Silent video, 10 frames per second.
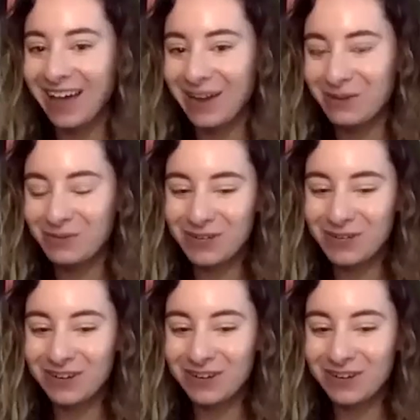I work
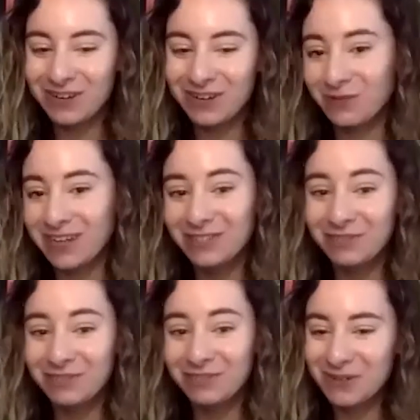on a range
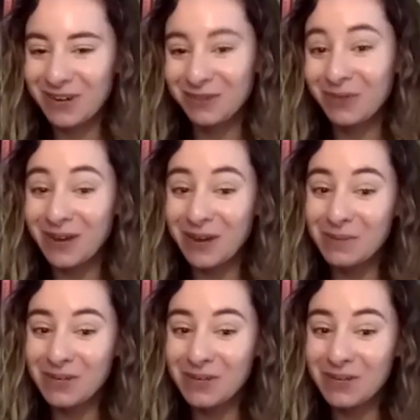of middle grade and YA
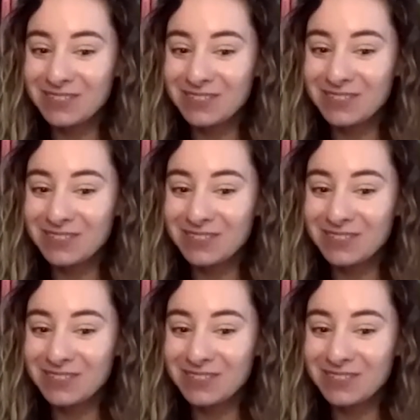books,